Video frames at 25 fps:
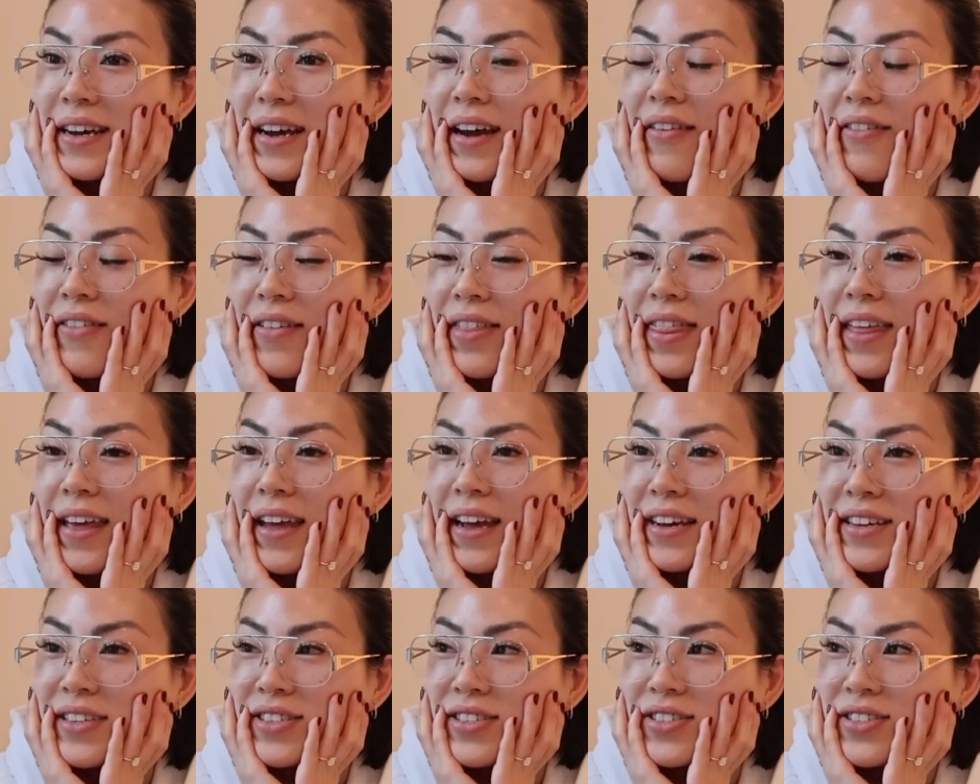
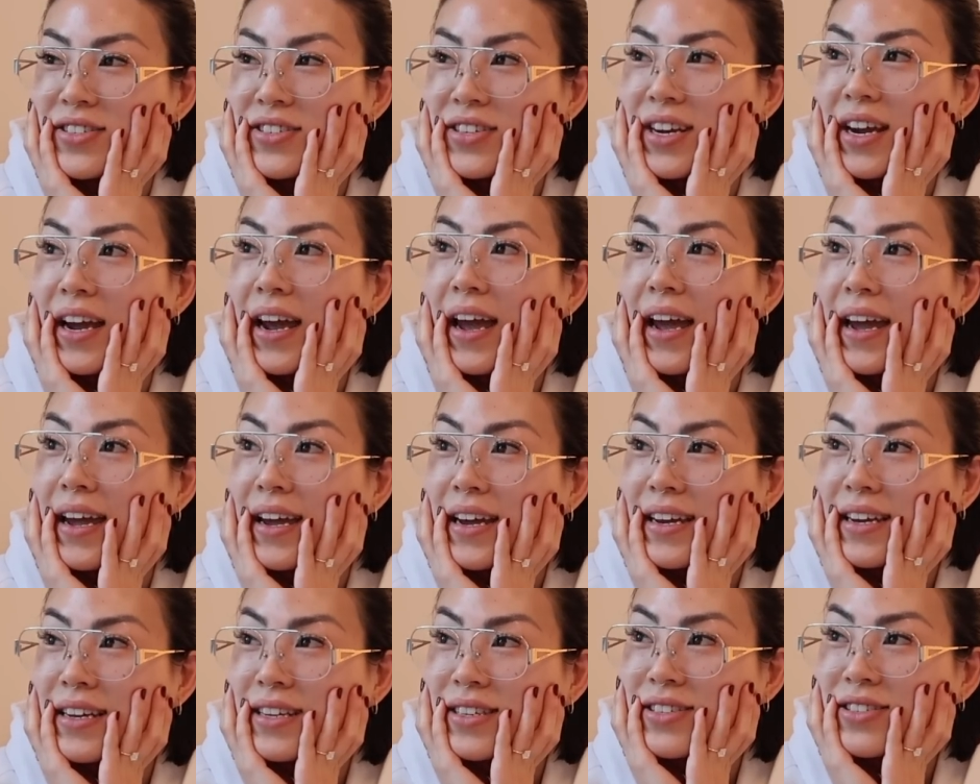everything has
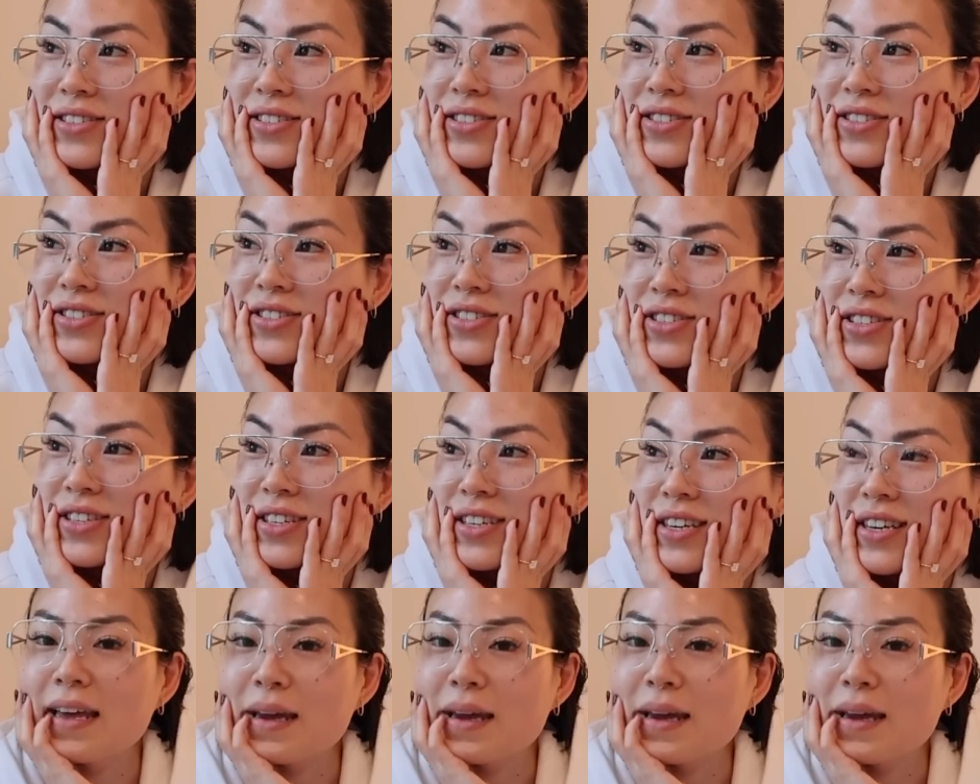changed.